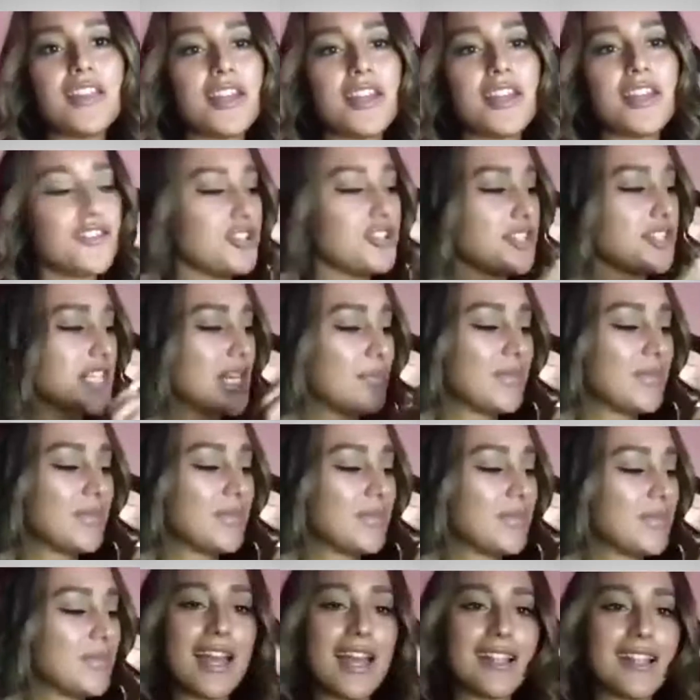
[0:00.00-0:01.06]
and then you just
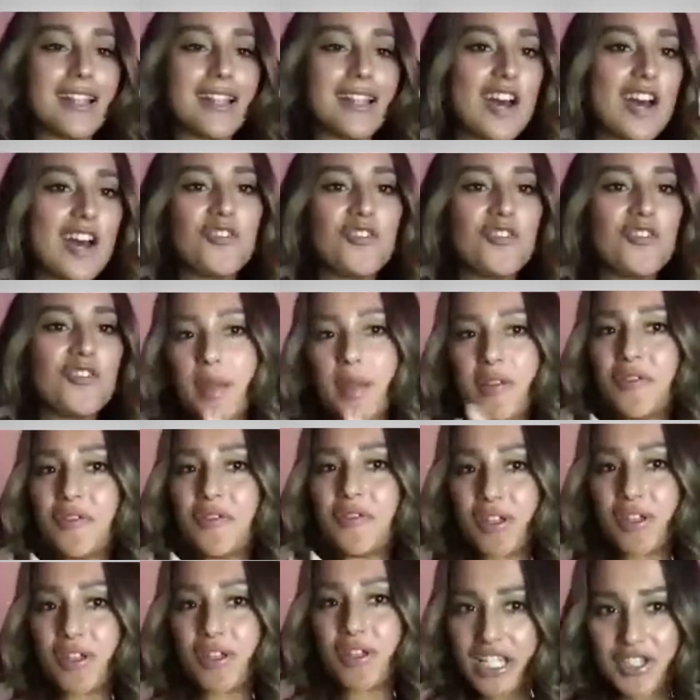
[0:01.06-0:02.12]
keep the ends out for
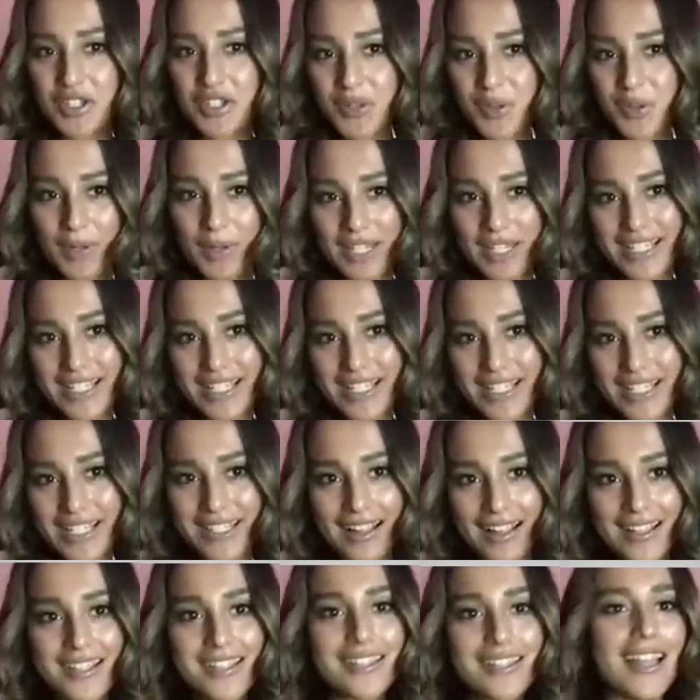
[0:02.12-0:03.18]
maybe fifteen to twenty
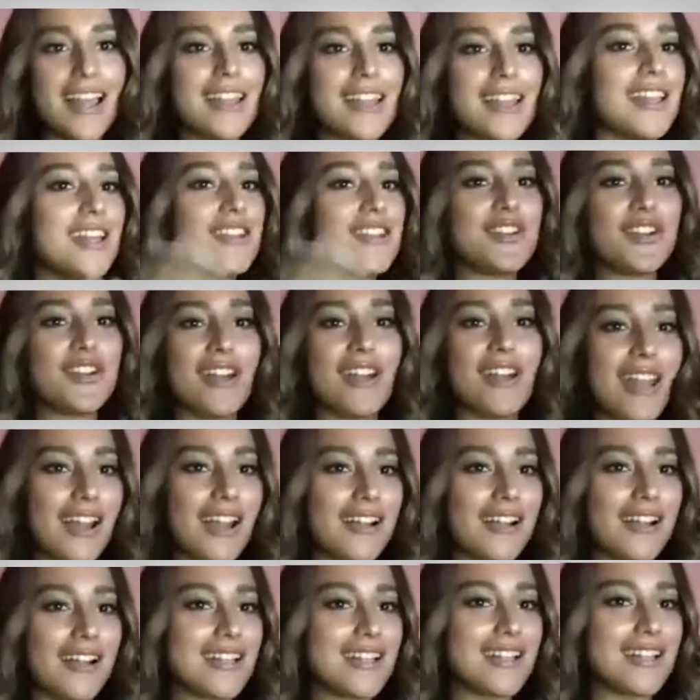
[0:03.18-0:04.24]
seconds, and then your
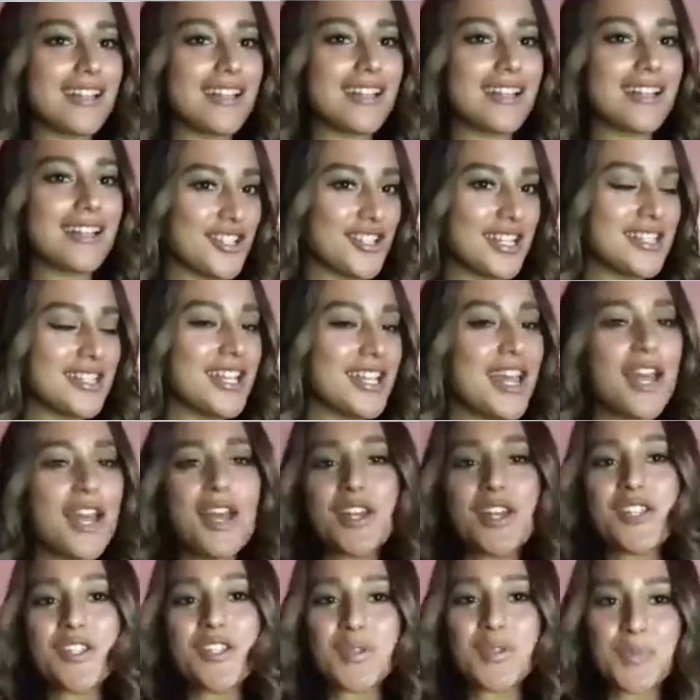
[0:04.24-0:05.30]
hair is luscious.
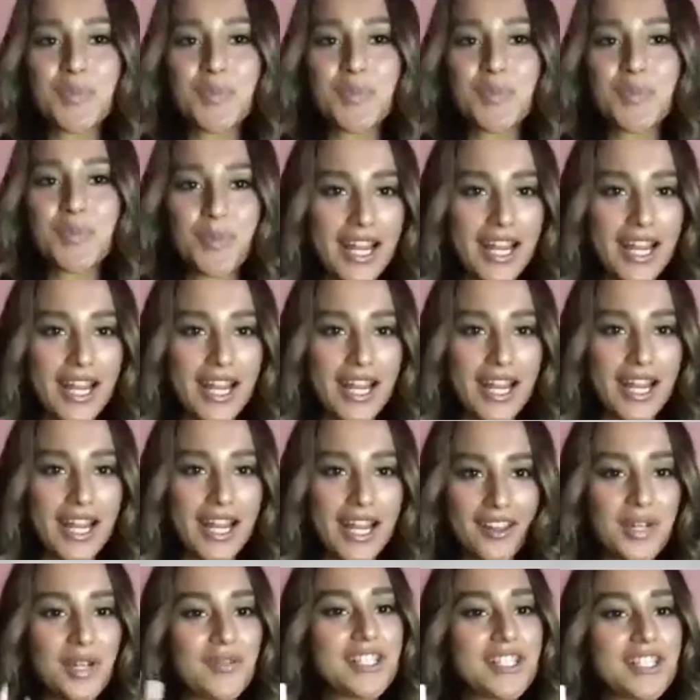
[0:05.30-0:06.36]
Spray it a
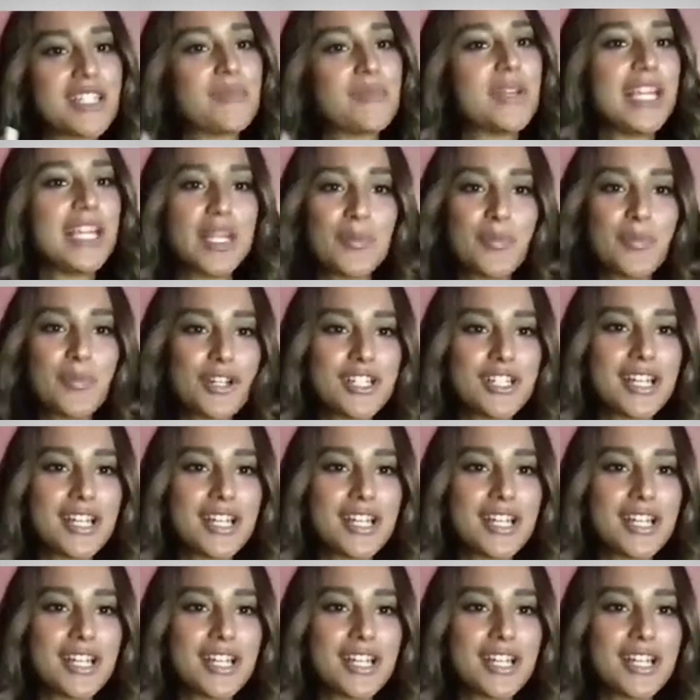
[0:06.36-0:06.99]
little bit with some heat